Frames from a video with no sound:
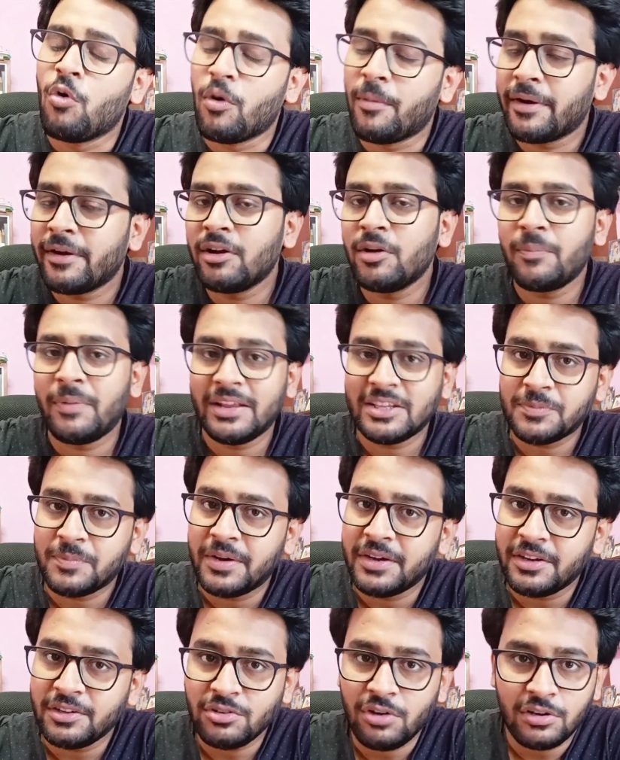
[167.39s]
Overall
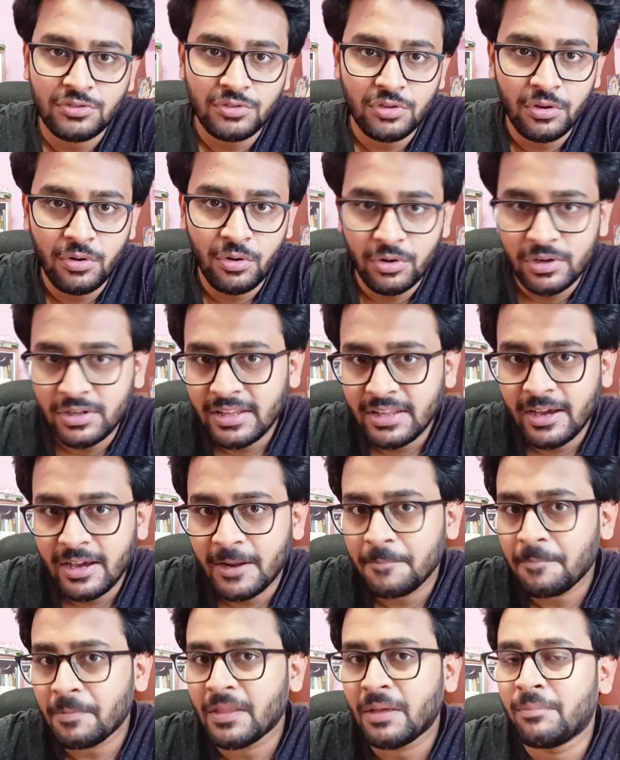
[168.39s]
placement is also good
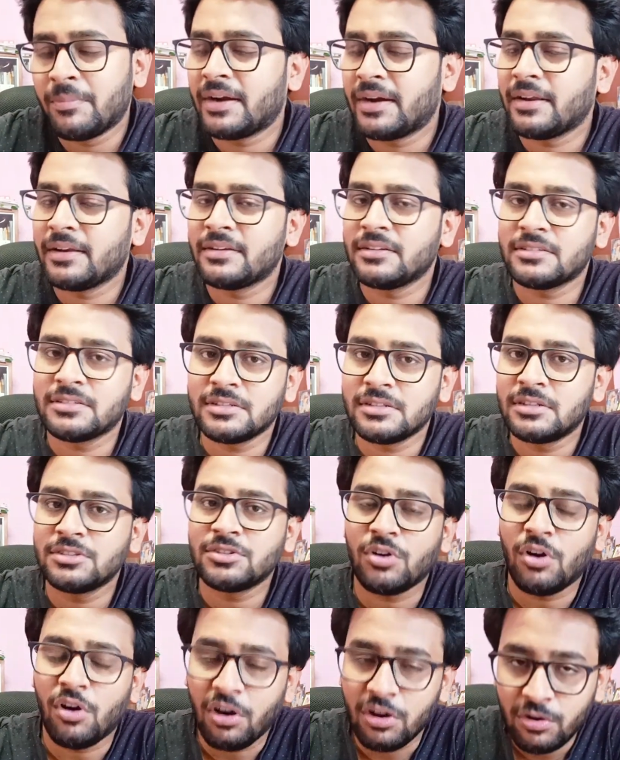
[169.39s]
there, but
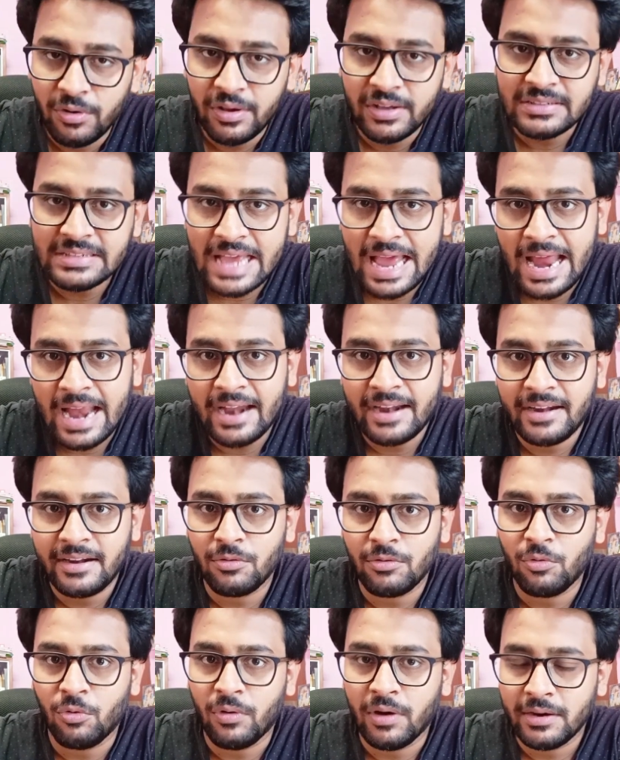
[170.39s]
research always add
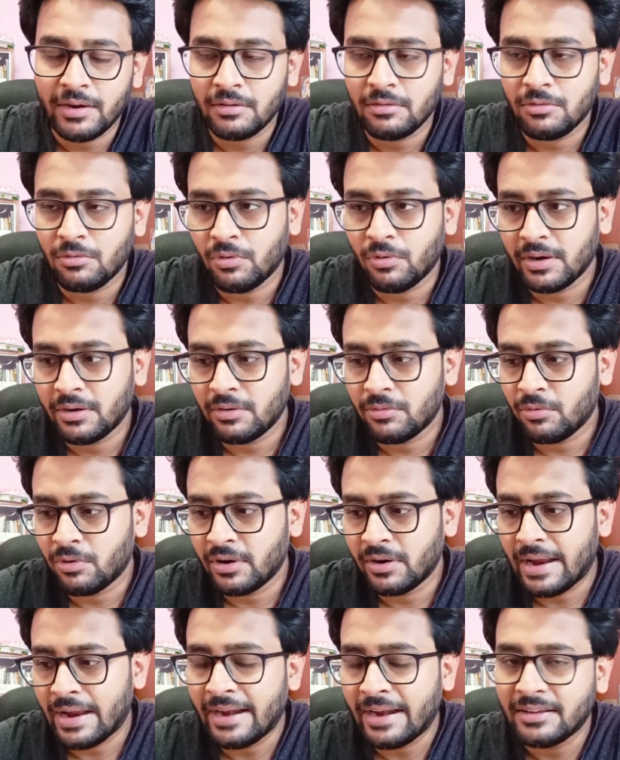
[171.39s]
one, one,
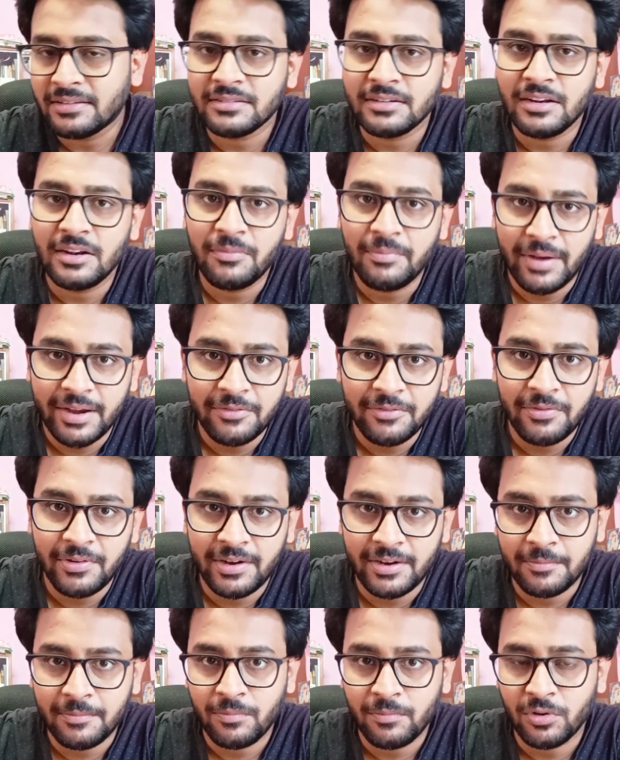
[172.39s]
one additional
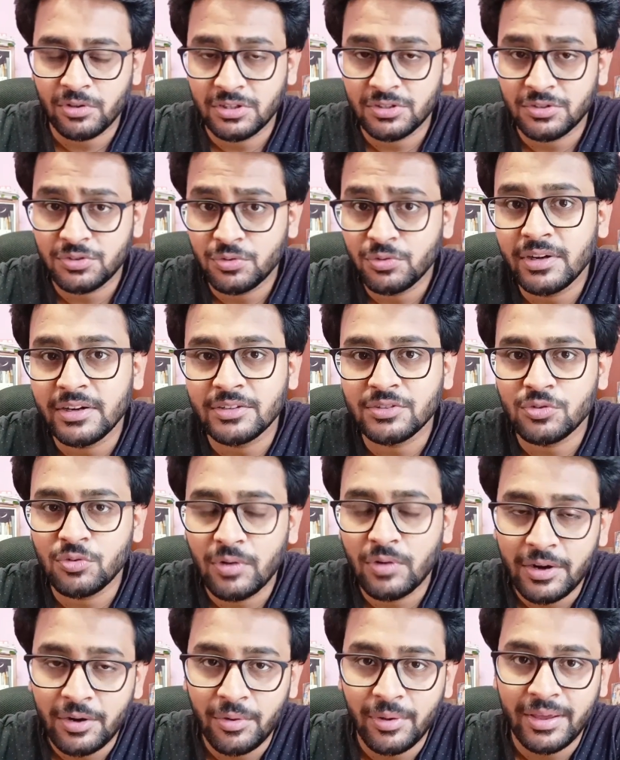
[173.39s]
benefit for the students
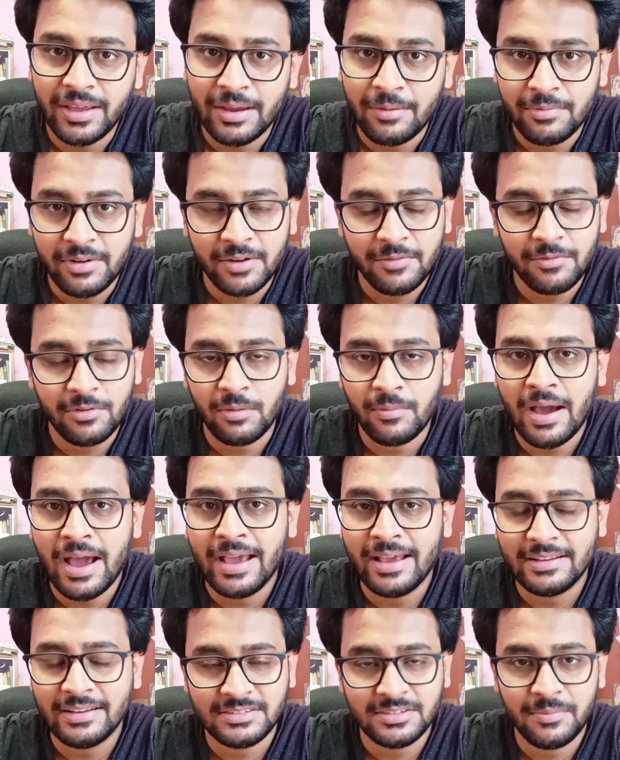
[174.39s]
who are doing MTech from
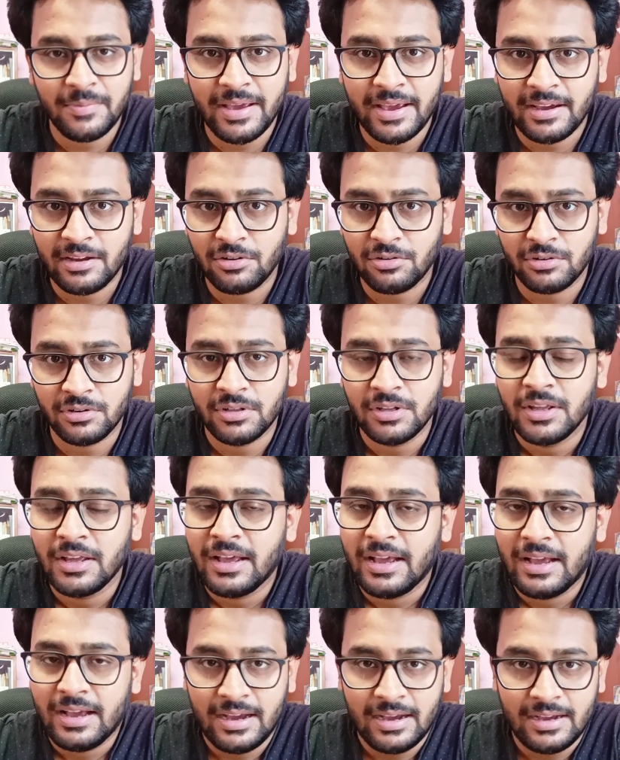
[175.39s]
IISc Bangalore
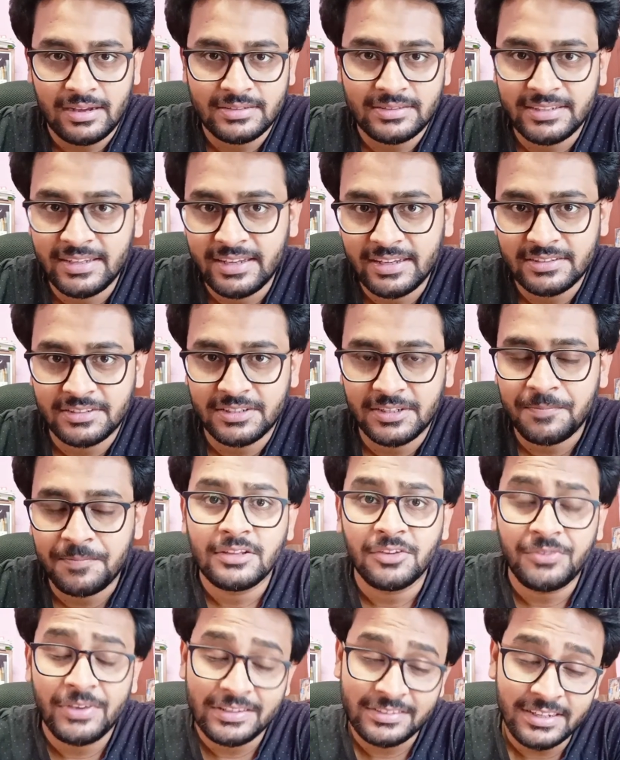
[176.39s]
uh,
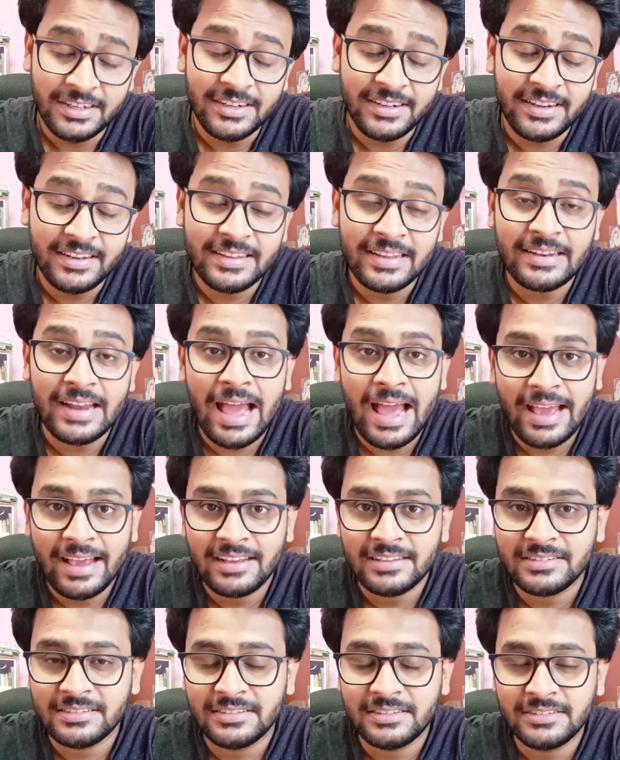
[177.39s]
The facilities at
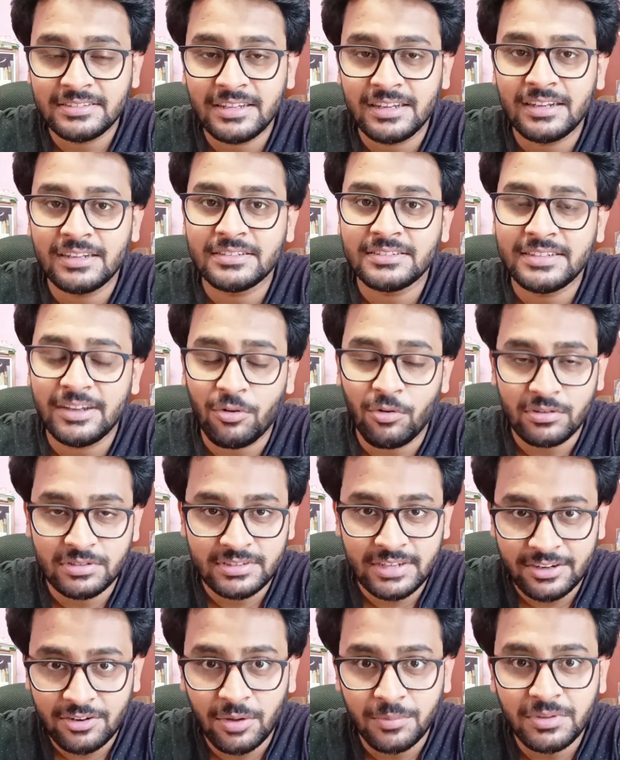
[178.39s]
ISCs are st
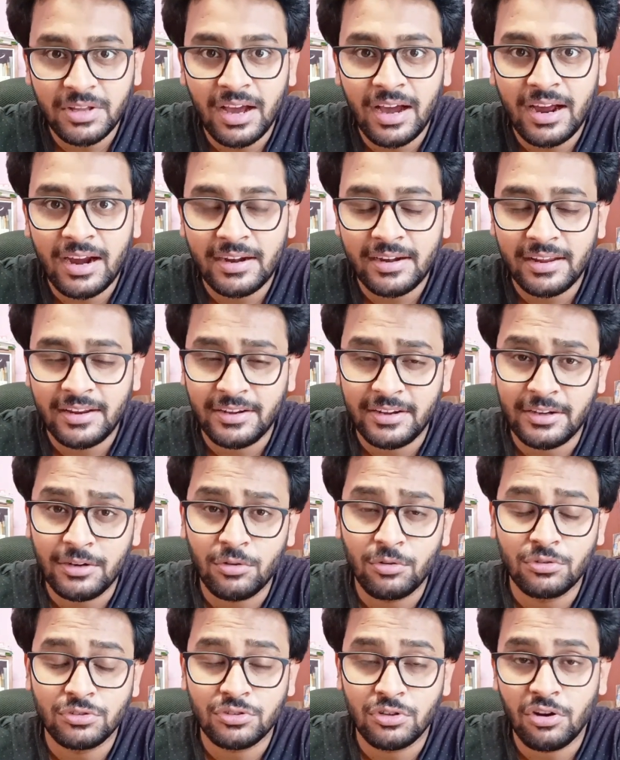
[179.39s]
state of the art. It
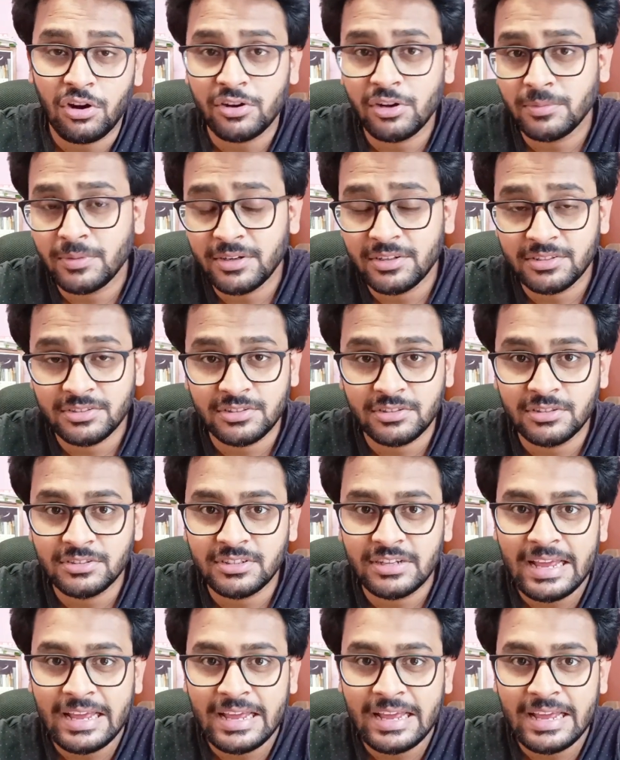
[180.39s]
includes a lot of the research